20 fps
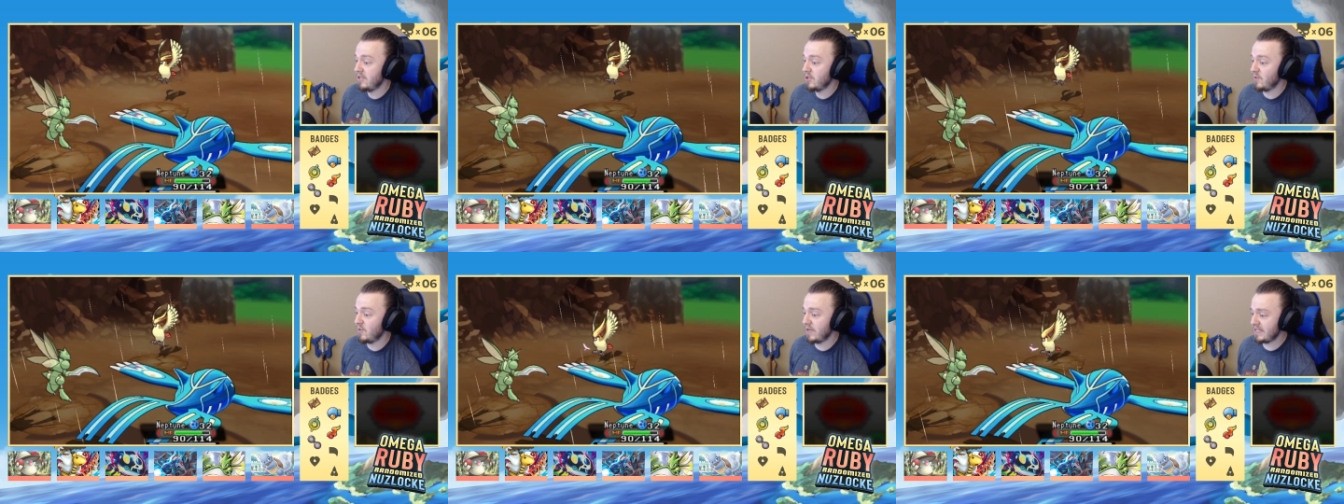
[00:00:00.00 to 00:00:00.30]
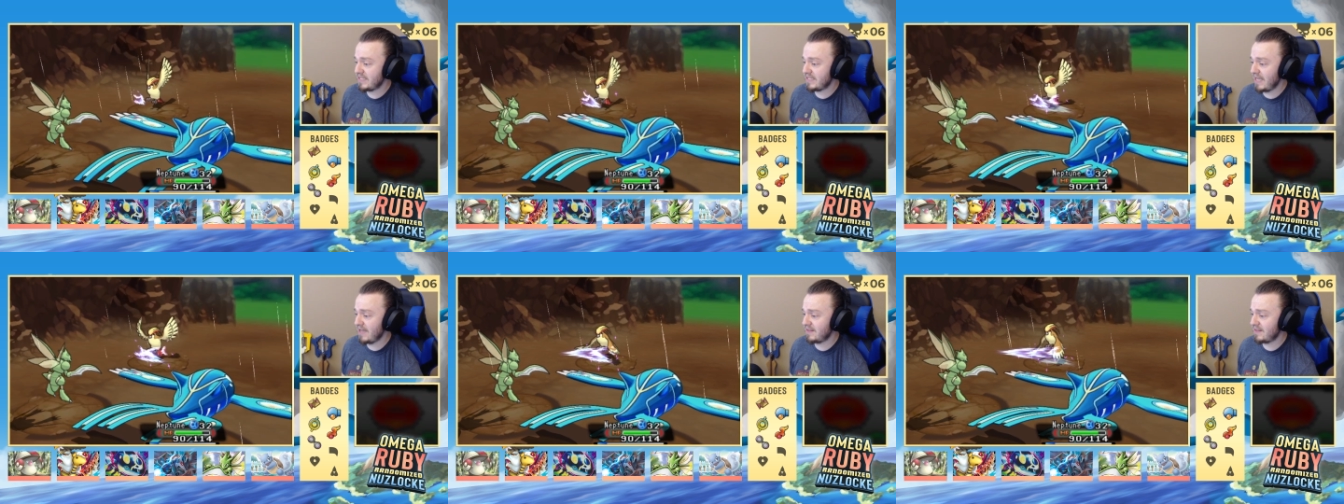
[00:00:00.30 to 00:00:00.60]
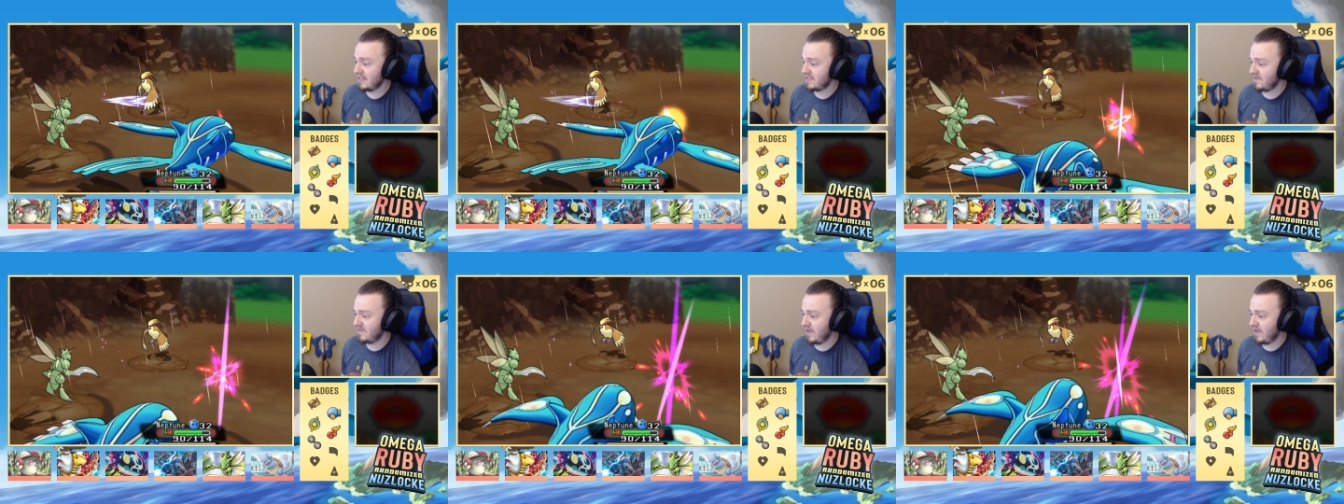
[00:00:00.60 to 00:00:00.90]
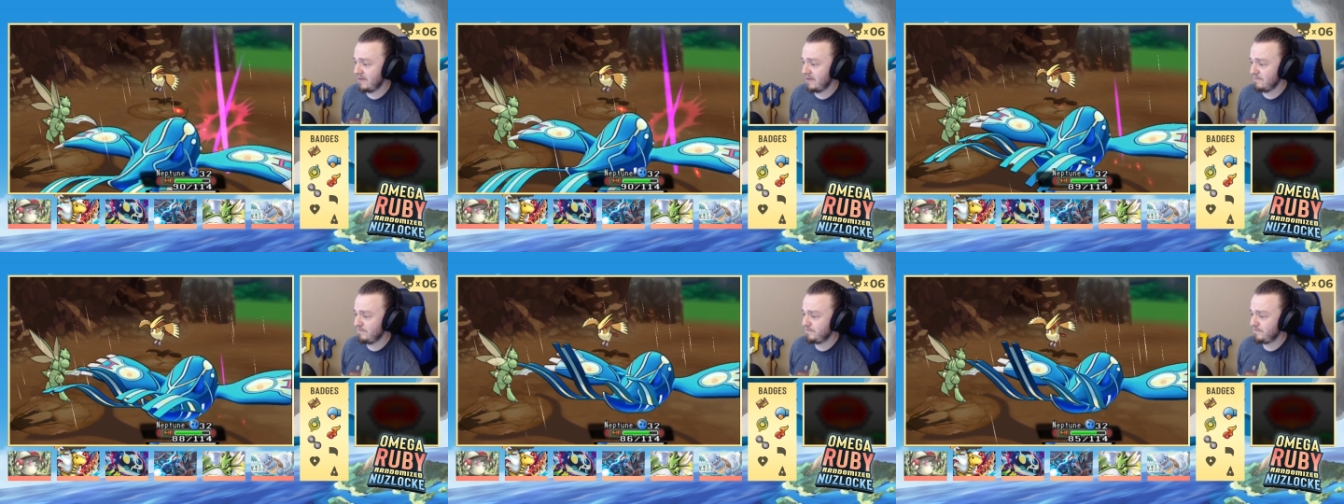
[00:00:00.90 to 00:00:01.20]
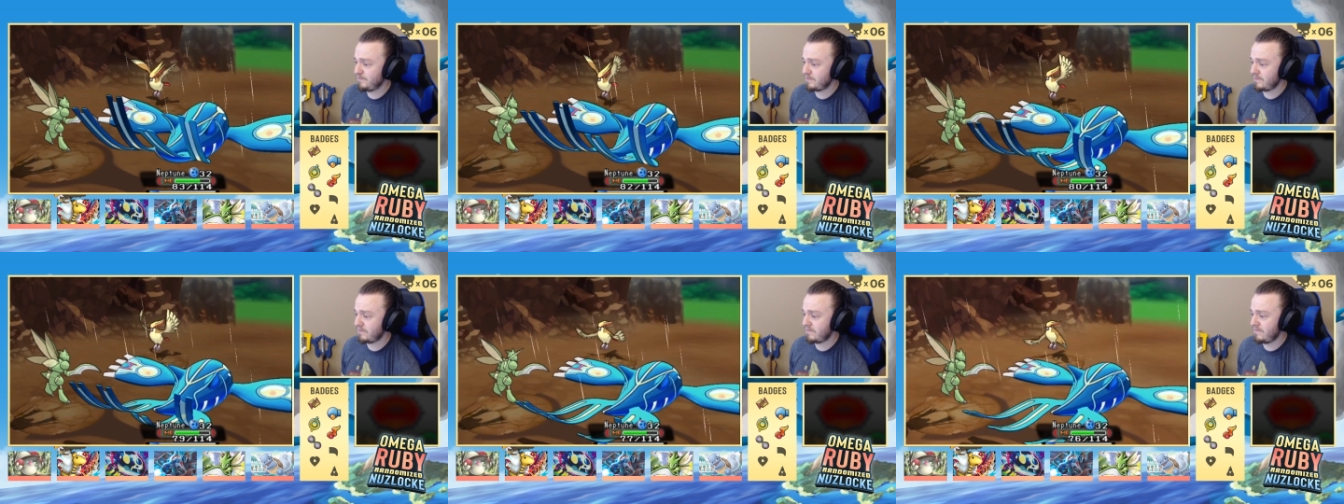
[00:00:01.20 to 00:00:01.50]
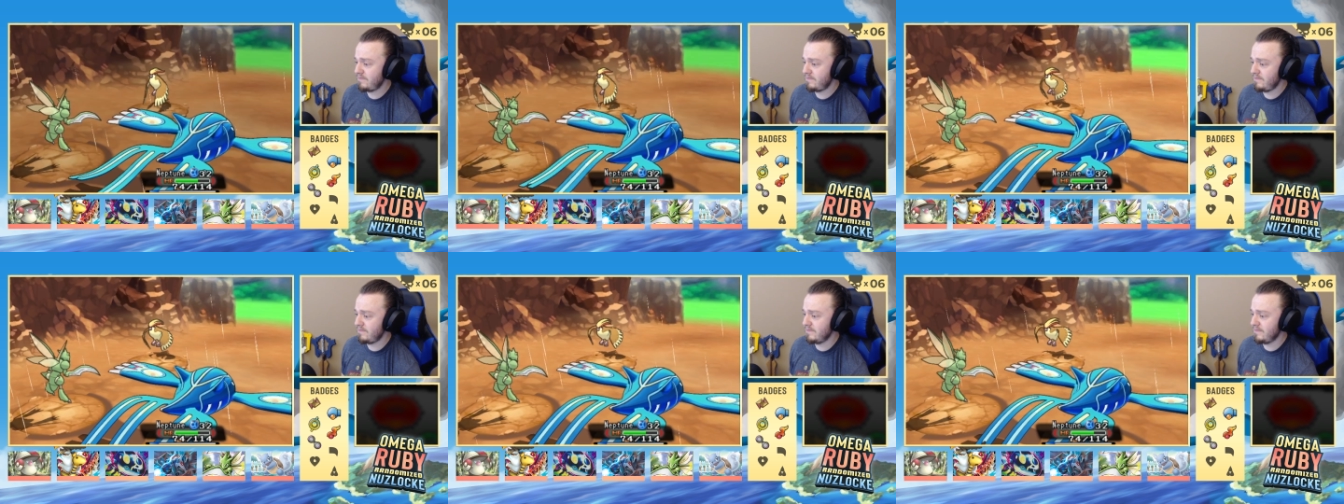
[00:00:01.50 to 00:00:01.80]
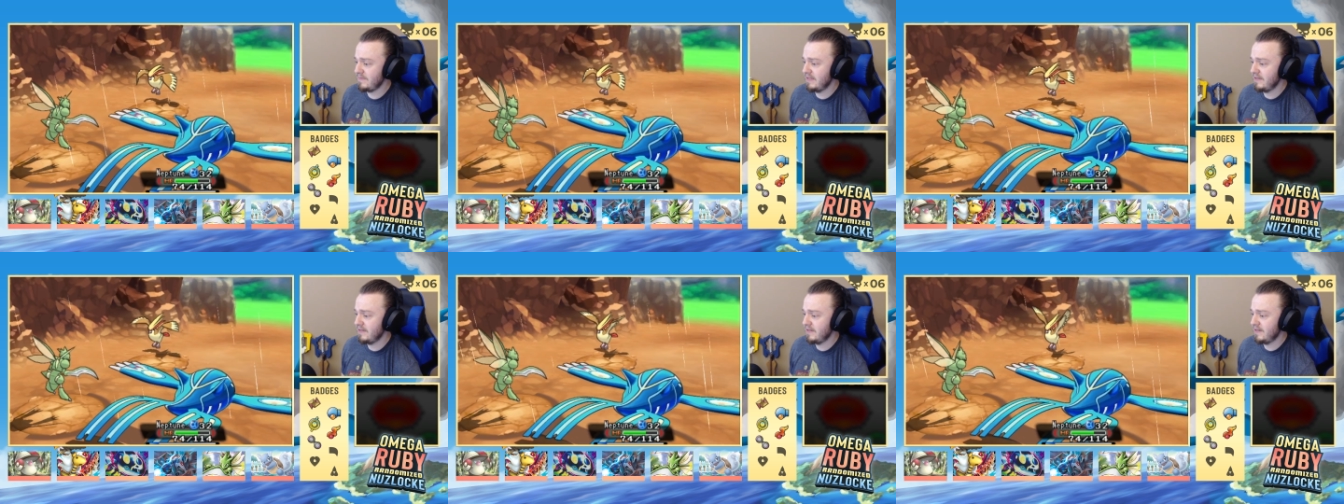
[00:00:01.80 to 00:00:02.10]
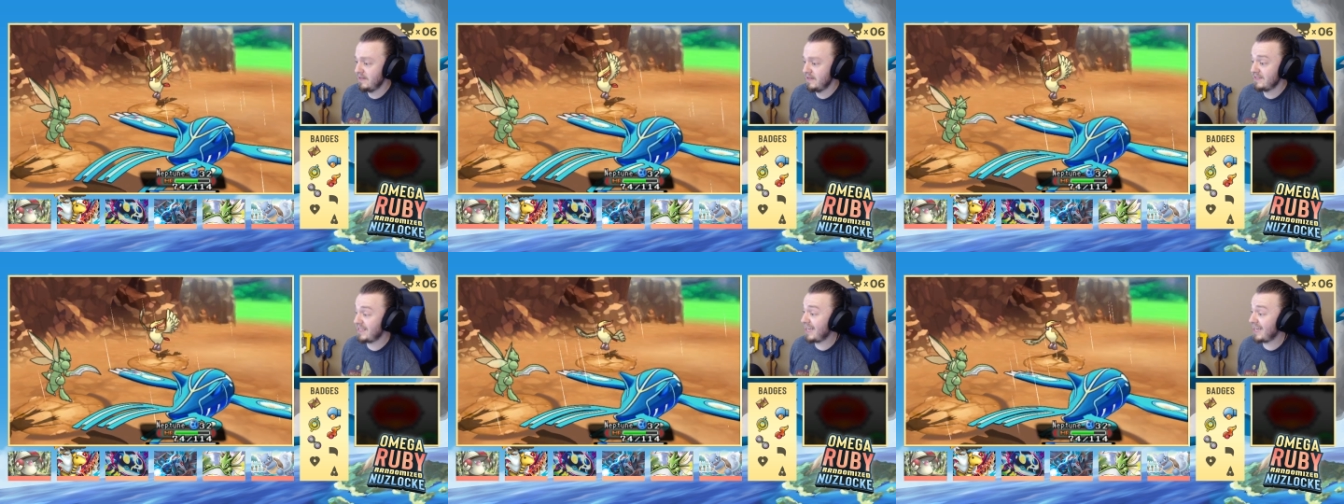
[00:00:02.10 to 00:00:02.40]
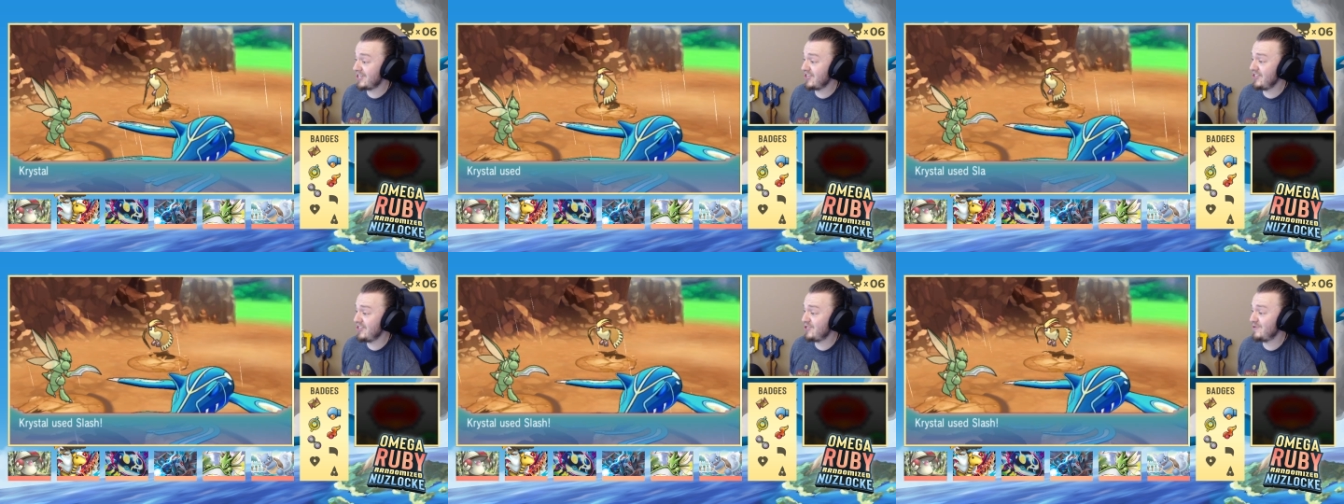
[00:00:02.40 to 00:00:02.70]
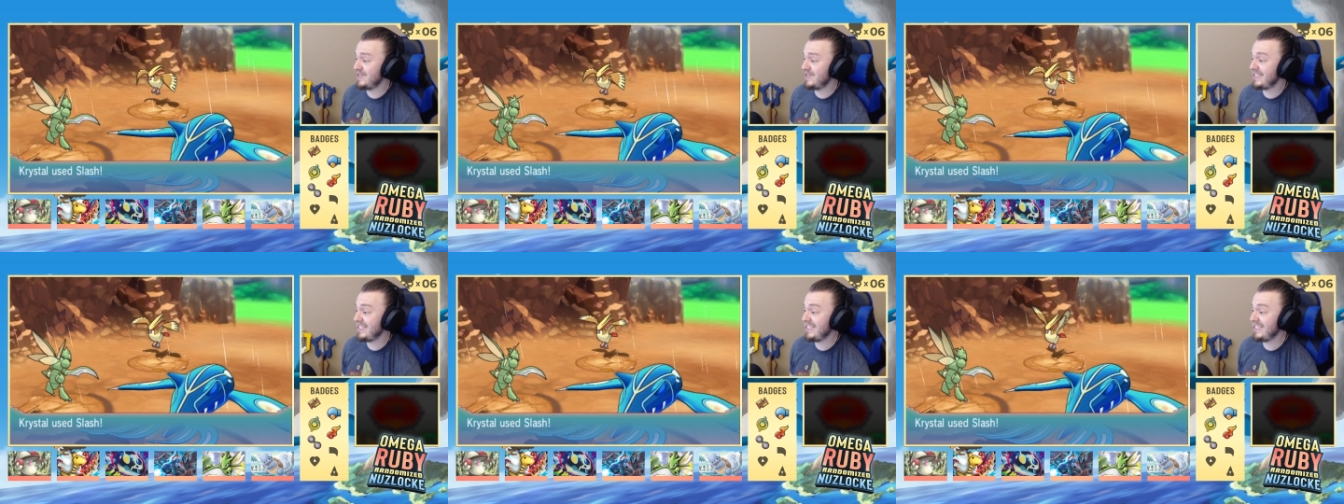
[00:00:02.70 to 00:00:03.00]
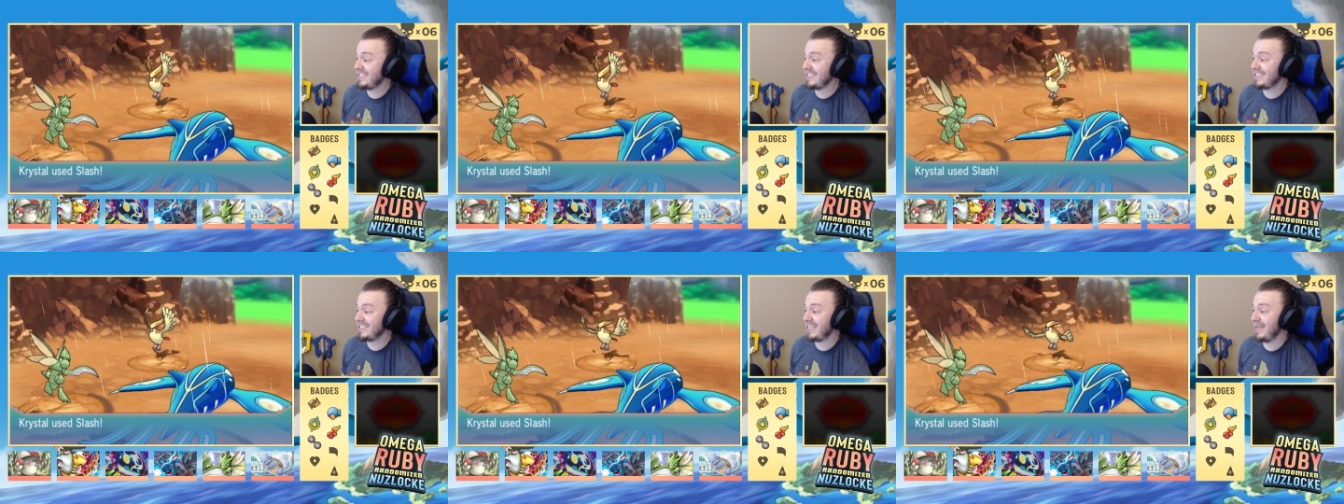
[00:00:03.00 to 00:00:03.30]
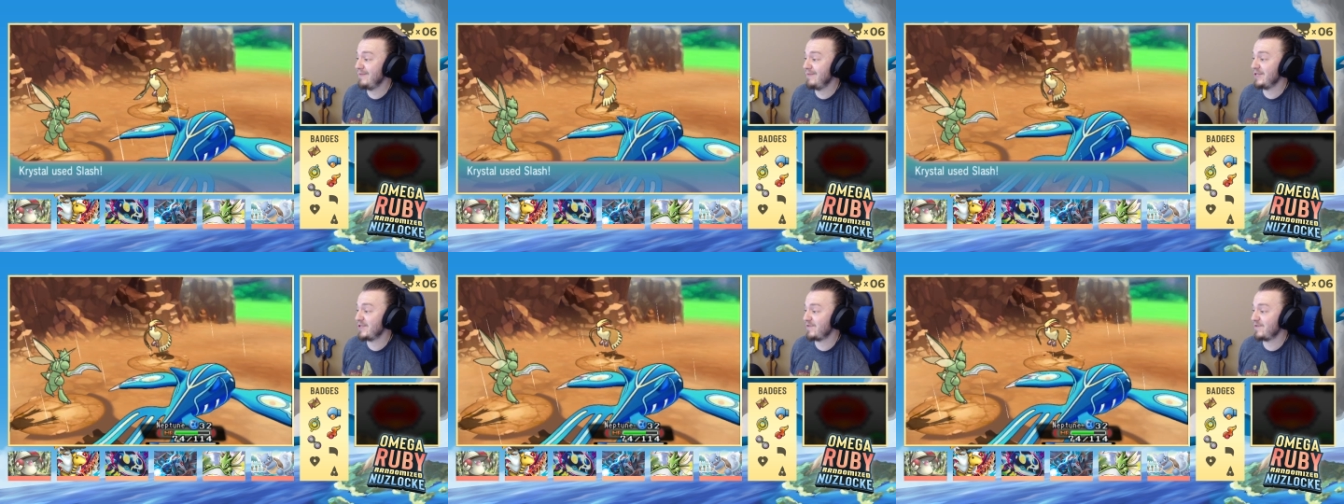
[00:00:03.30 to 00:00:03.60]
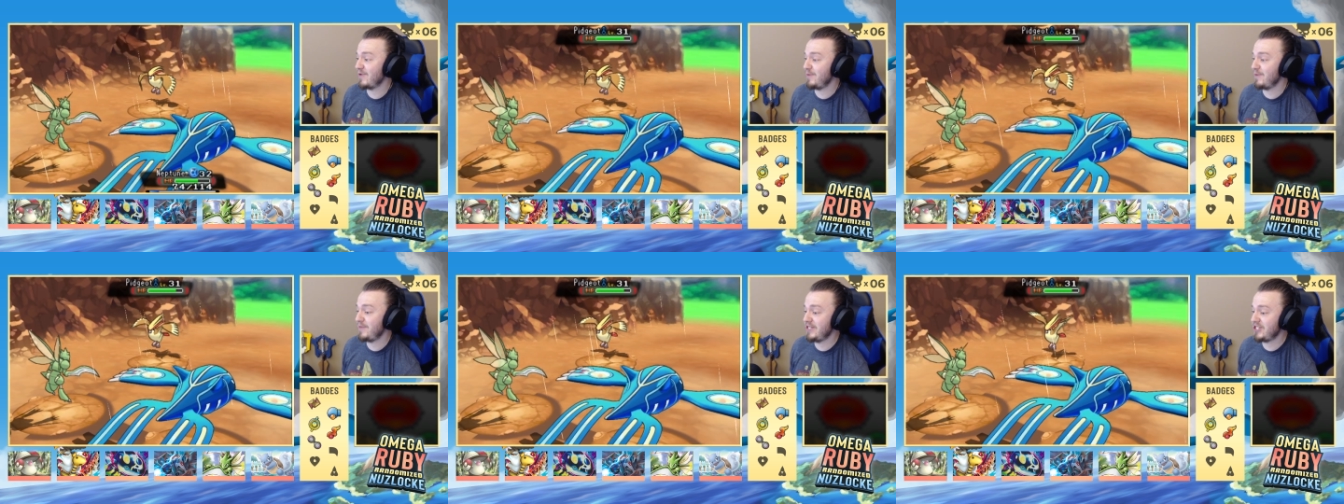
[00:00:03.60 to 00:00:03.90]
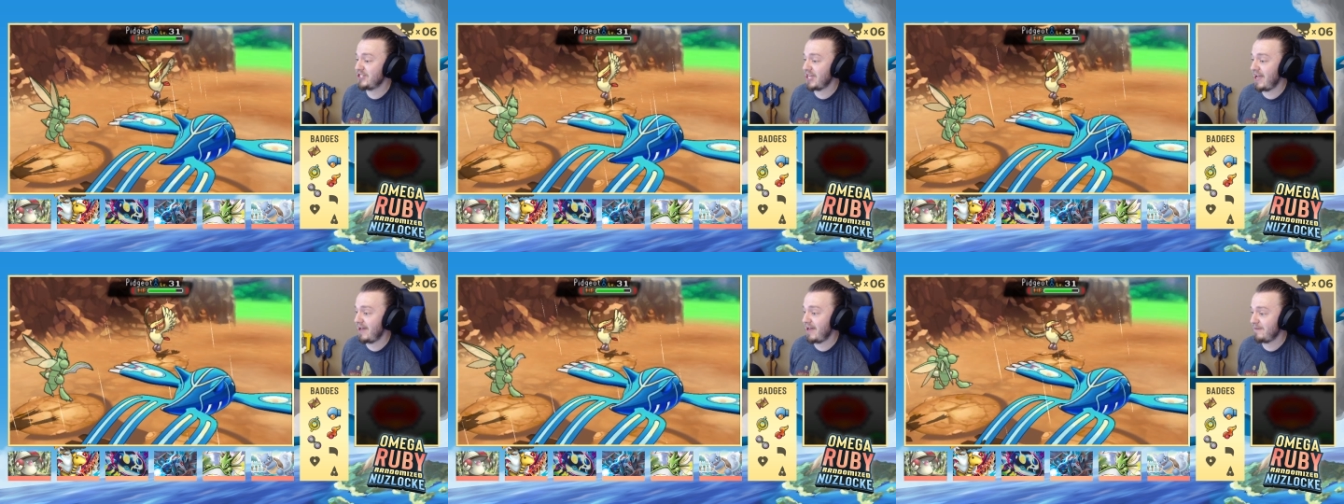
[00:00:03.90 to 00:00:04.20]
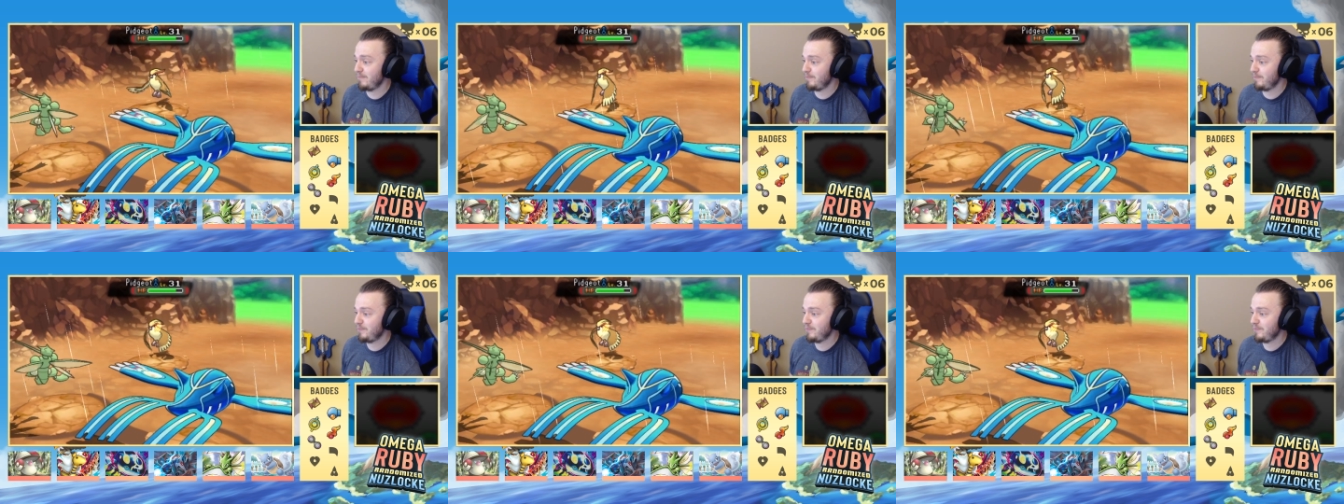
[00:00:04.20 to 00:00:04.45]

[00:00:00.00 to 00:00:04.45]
Quick Attack, that's fine. It's actually doing decent damage for a Pidgeot.